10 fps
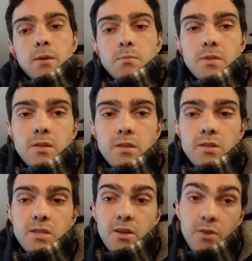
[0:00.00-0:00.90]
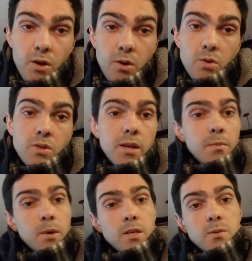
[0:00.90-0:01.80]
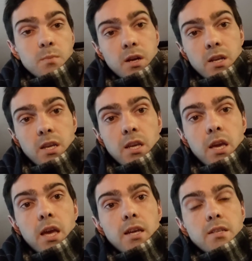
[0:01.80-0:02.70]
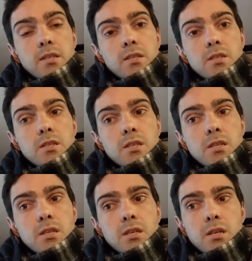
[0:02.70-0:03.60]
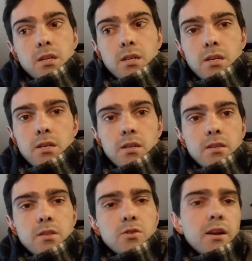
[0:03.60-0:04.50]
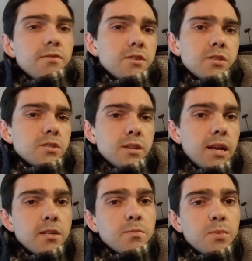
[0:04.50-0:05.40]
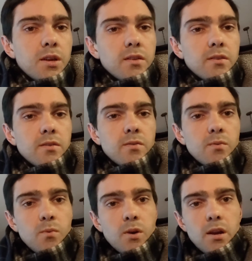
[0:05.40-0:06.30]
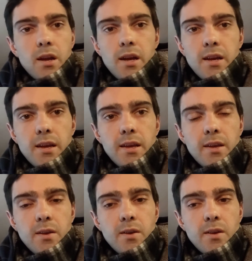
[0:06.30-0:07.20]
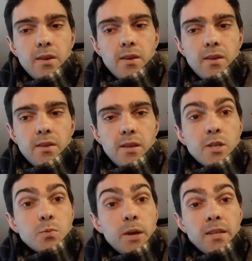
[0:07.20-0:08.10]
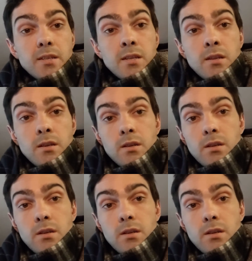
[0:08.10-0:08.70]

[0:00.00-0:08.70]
i'm gonna sell those and make some money and uh, the traffic just hasn't been what i expected.